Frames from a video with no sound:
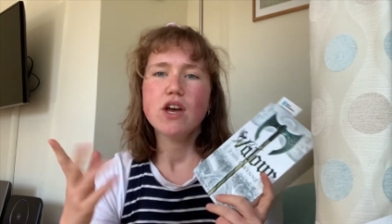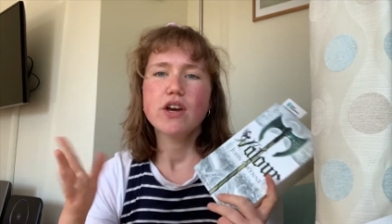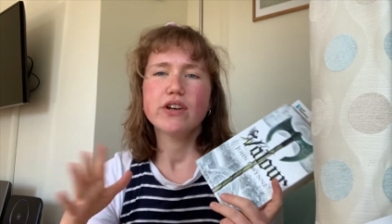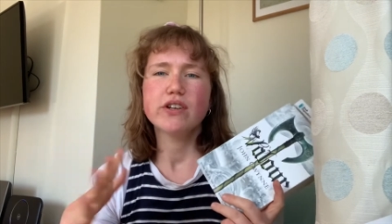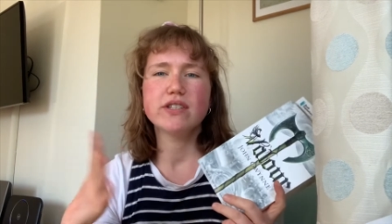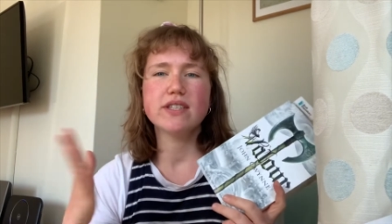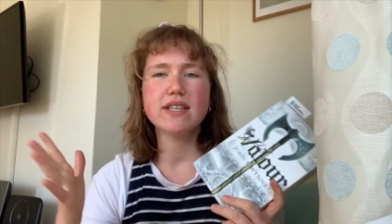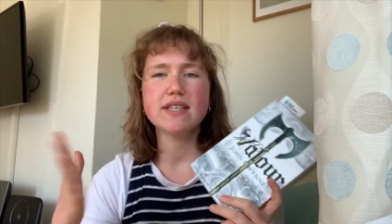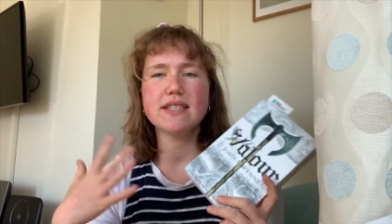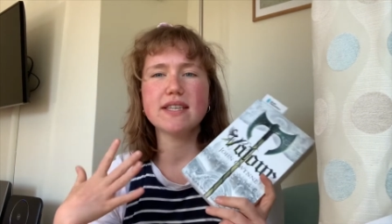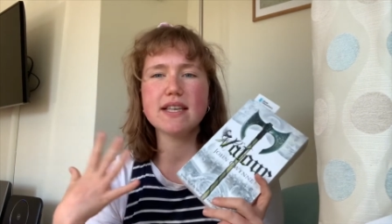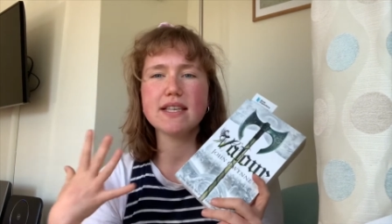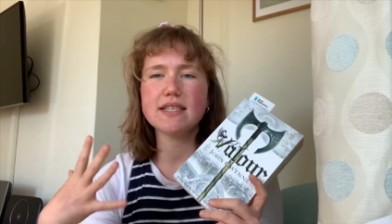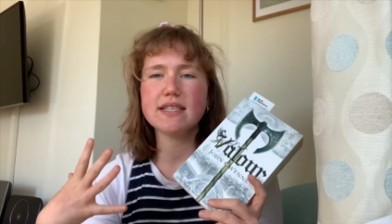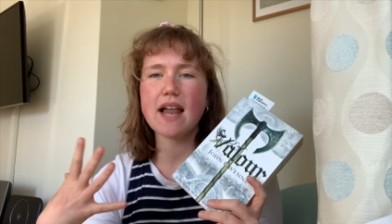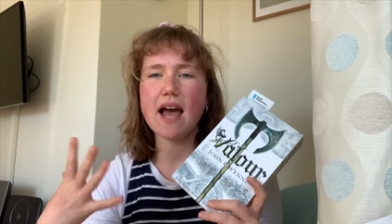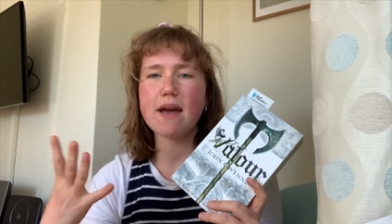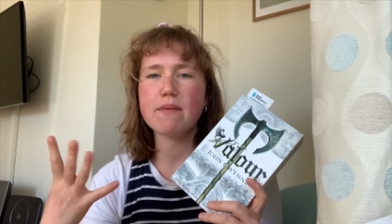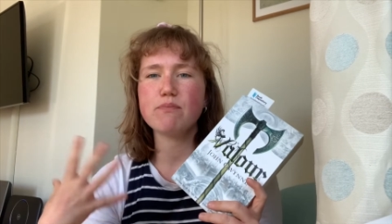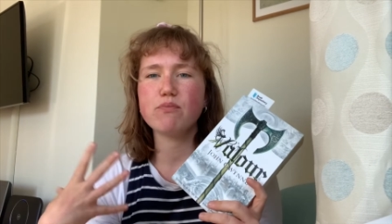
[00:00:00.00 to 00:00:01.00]
Because this is,
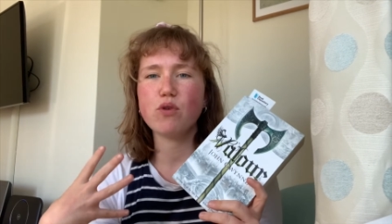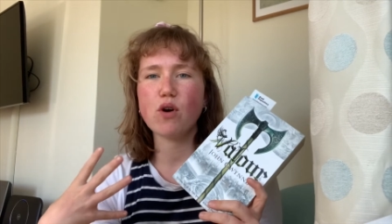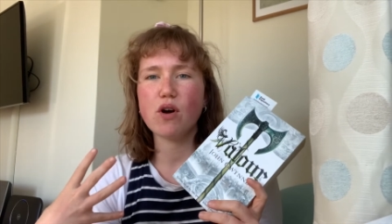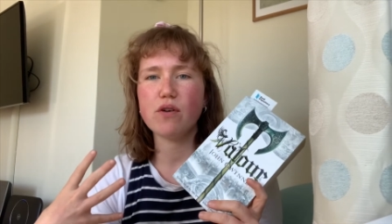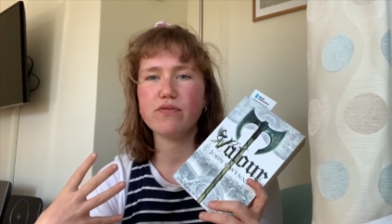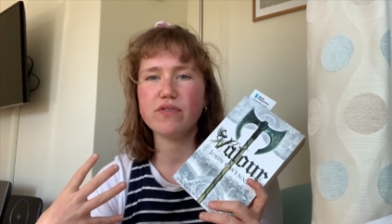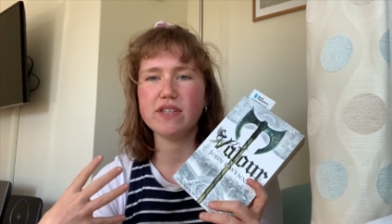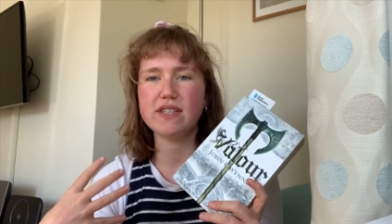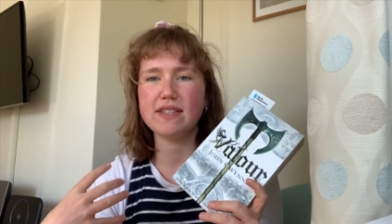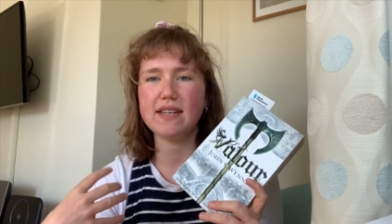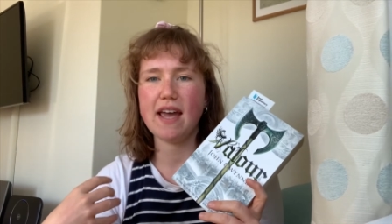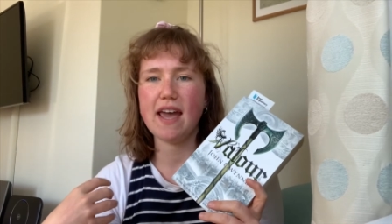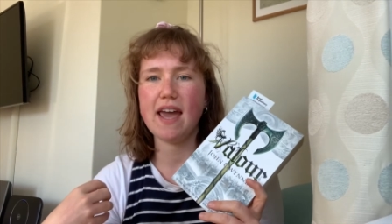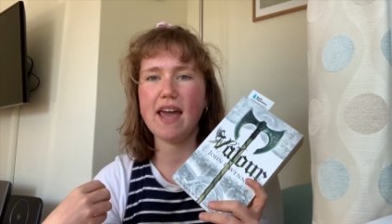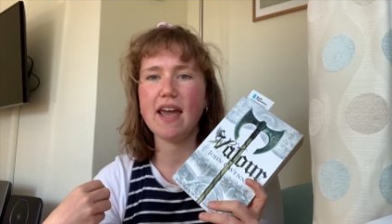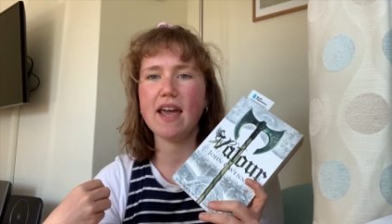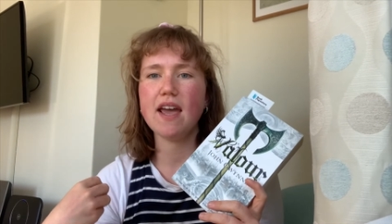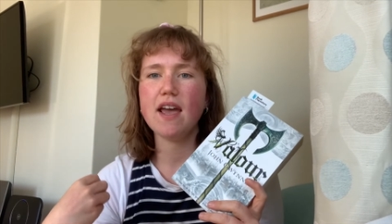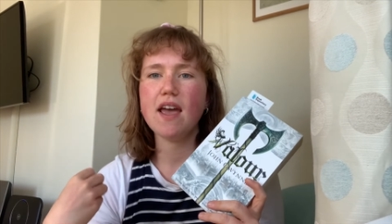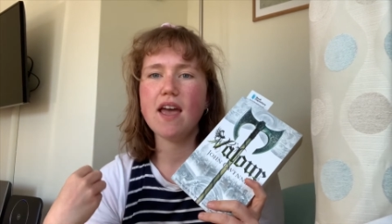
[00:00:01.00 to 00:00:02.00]
like,
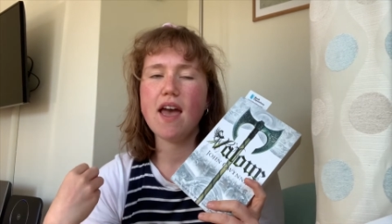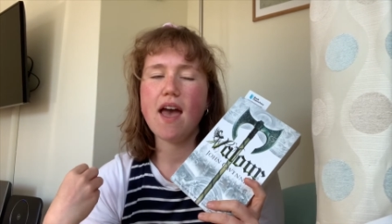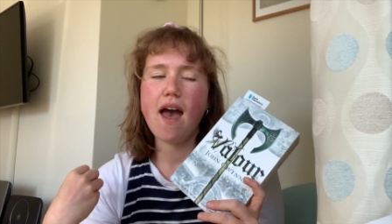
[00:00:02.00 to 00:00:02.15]
prophecy.